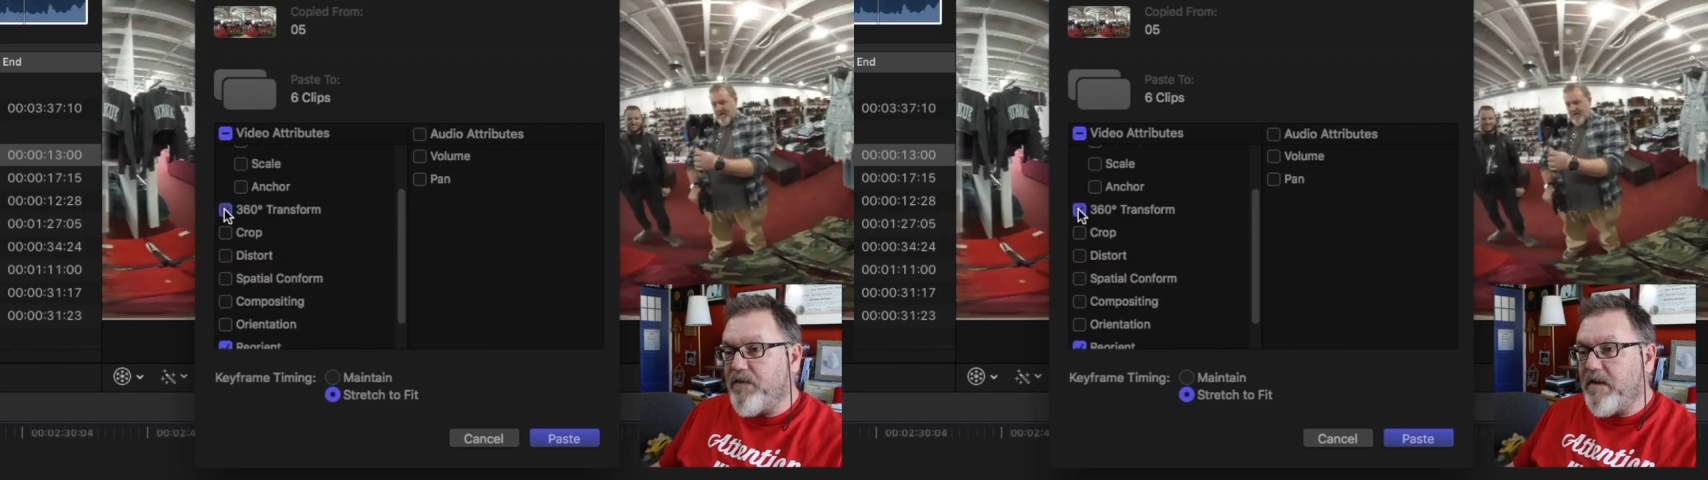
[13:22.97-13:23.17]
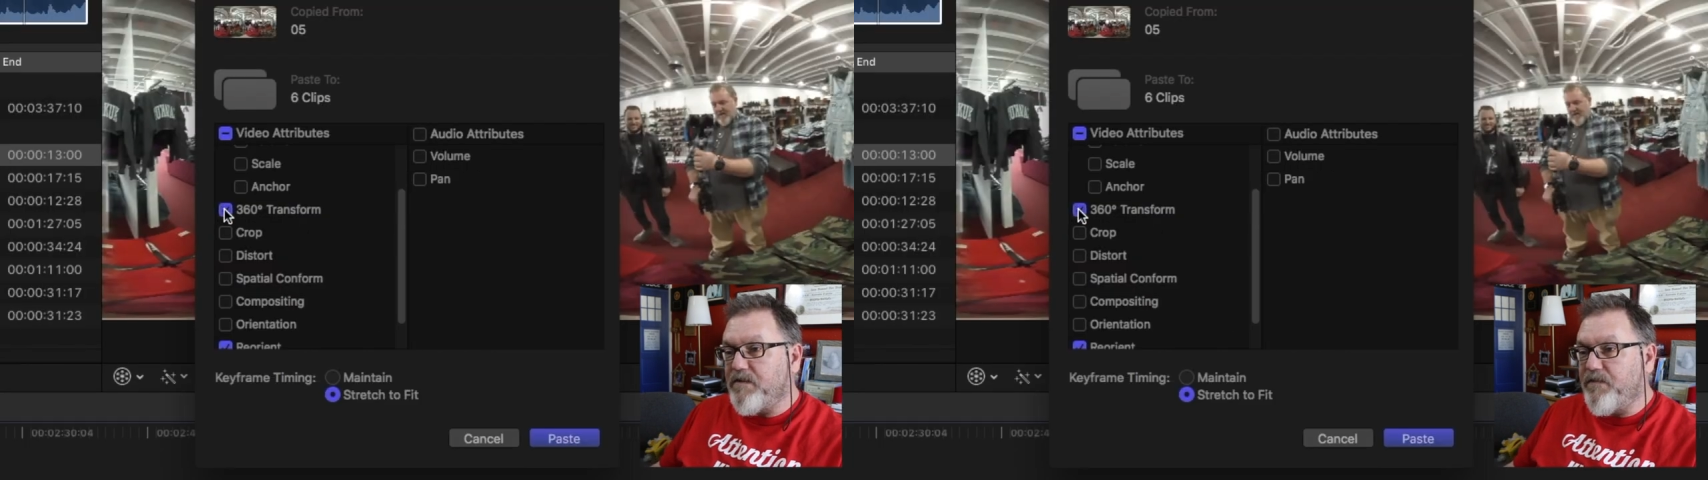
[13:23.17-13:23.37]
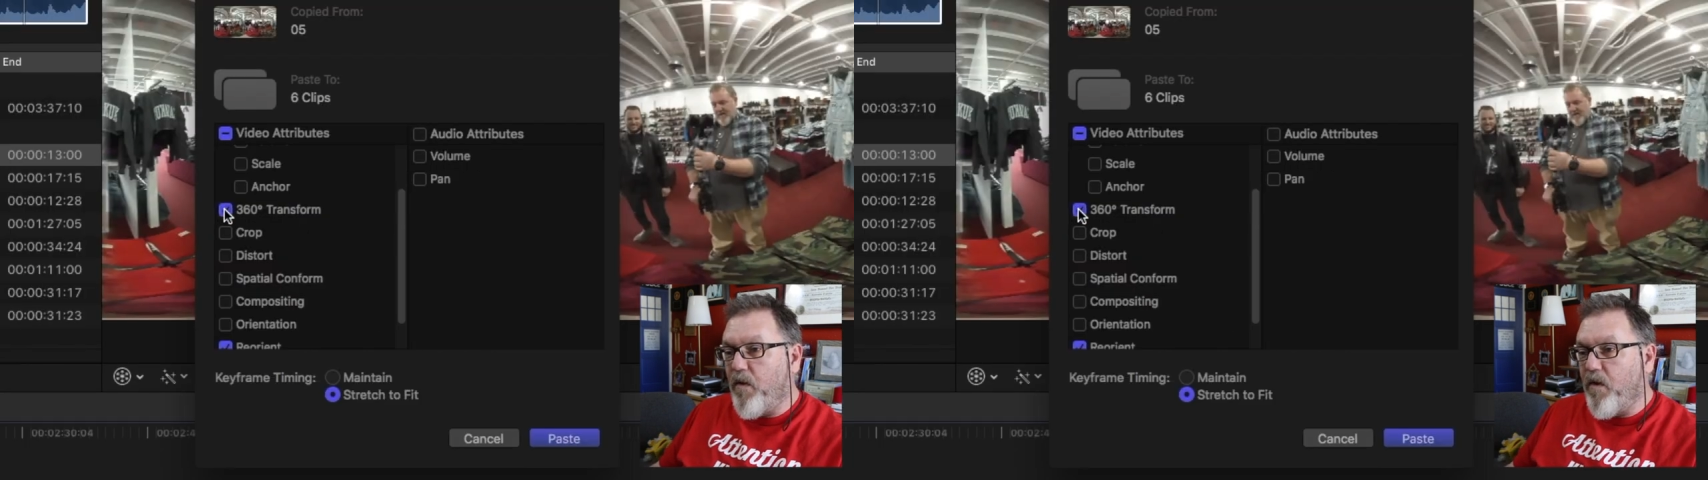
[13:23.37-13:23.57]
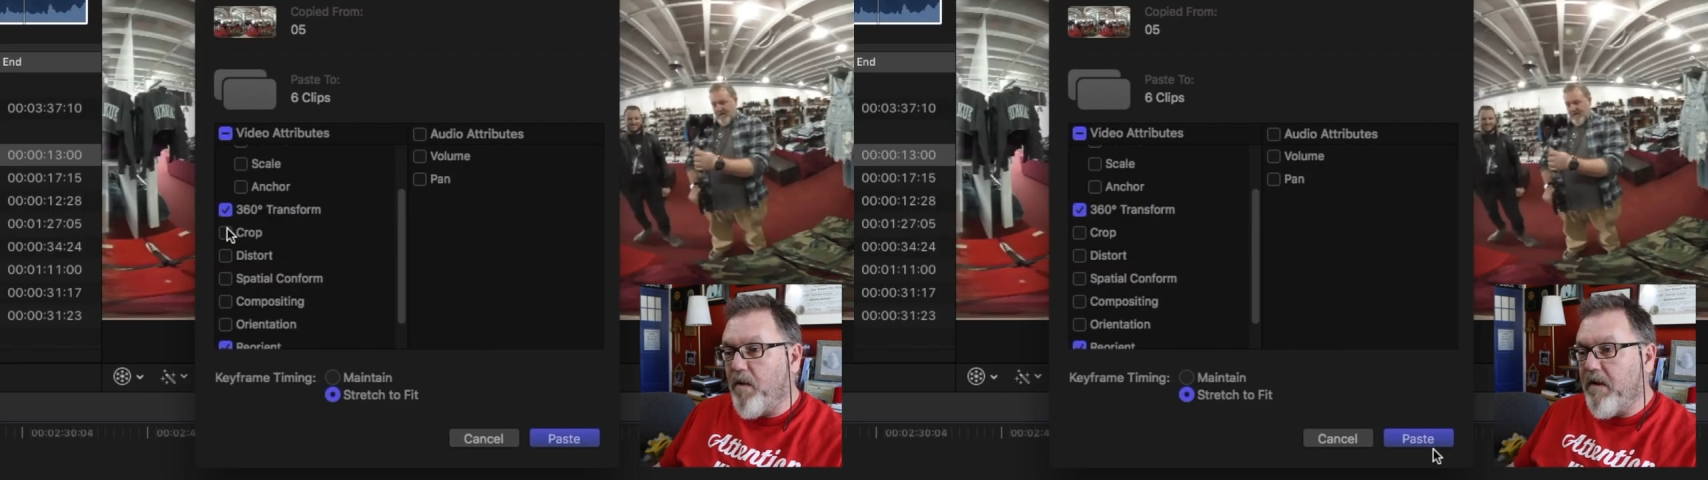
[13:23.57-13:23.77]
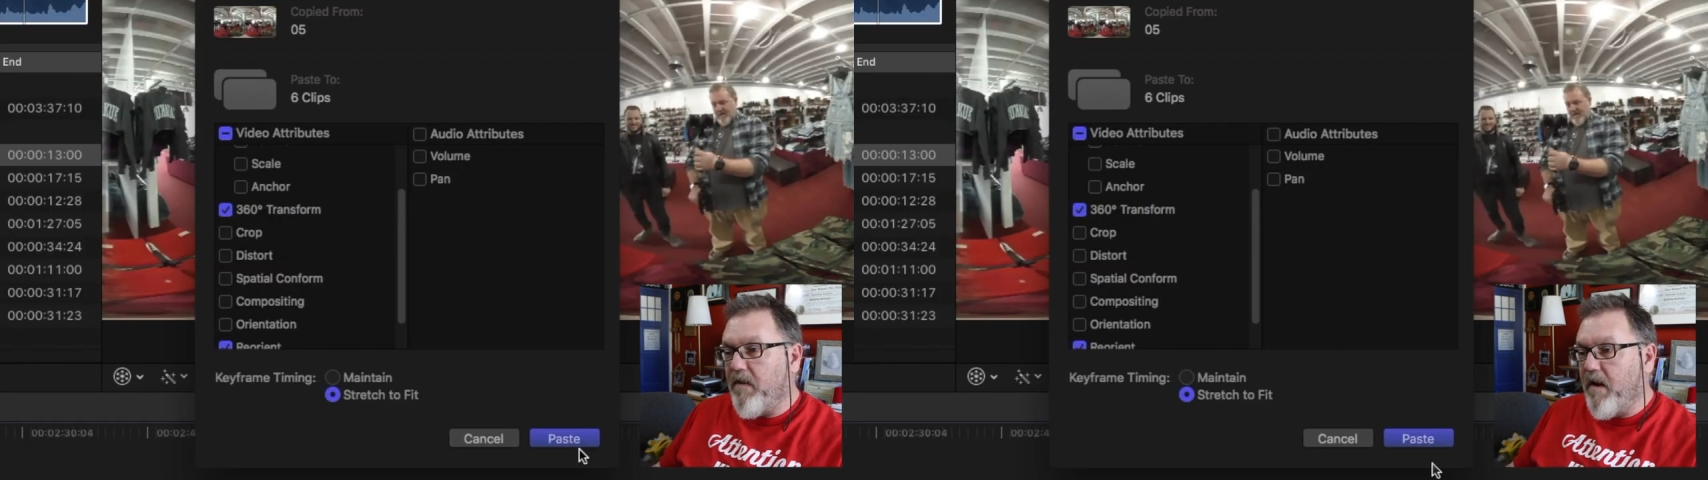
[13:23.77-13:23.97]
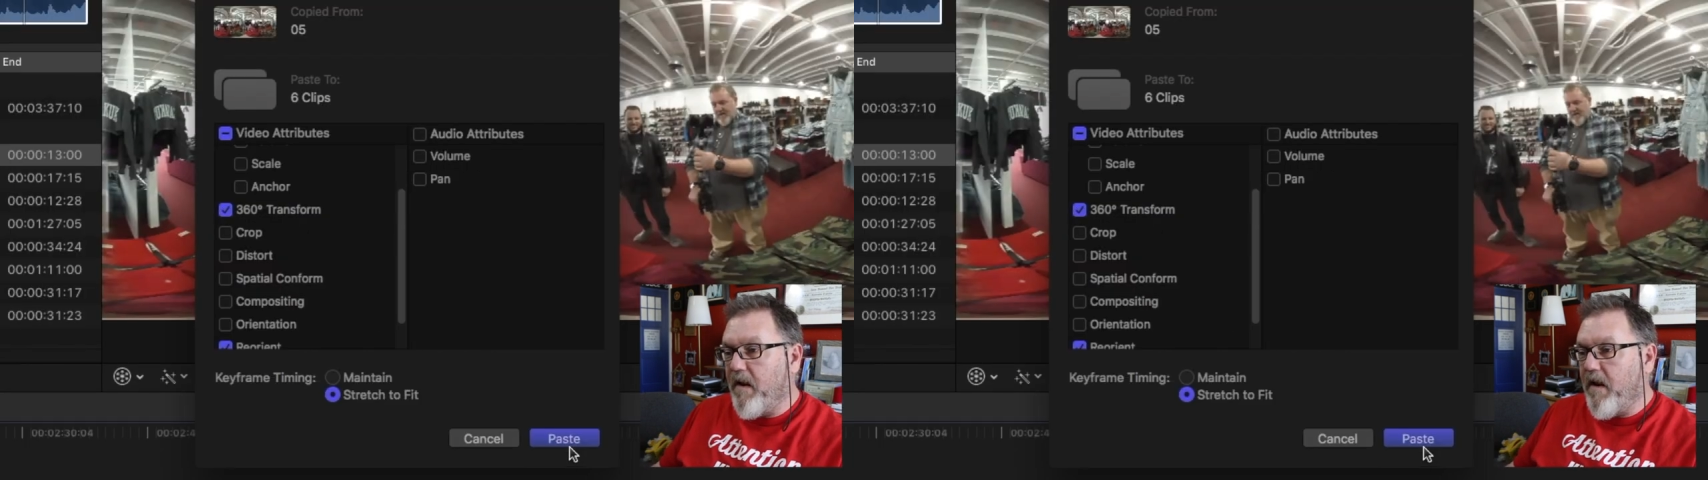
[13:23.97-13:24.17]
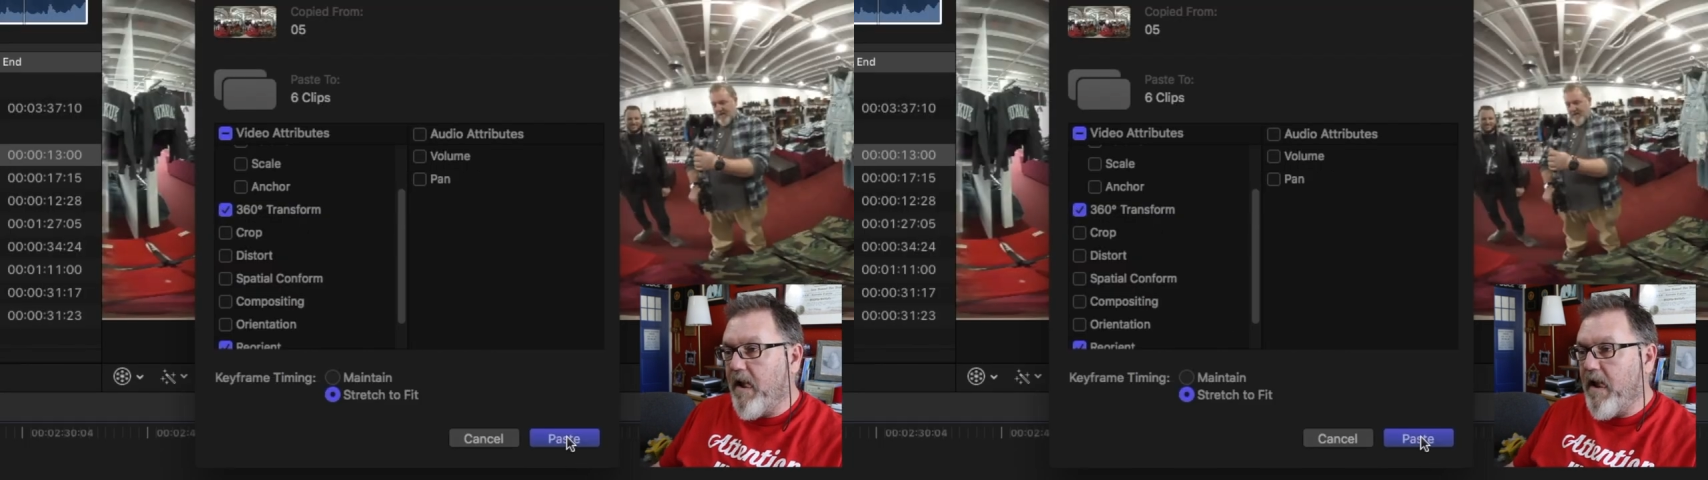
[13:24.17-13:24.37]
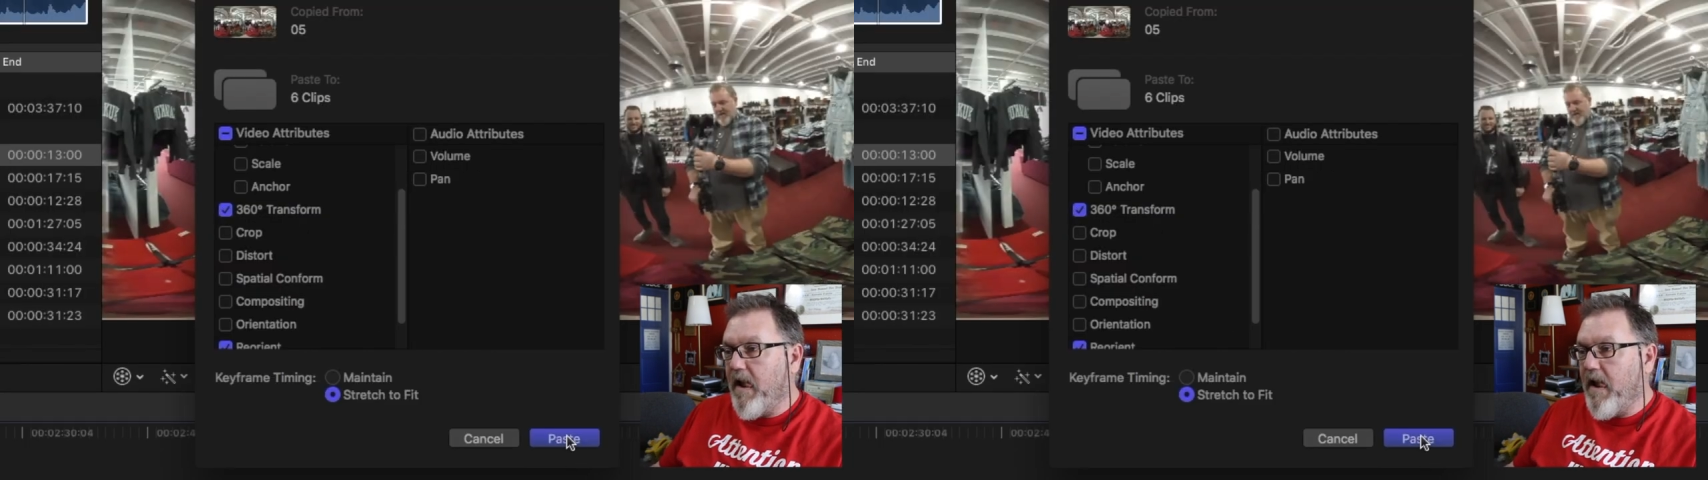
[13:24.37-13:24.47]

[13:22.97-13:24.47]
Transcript: transform in there.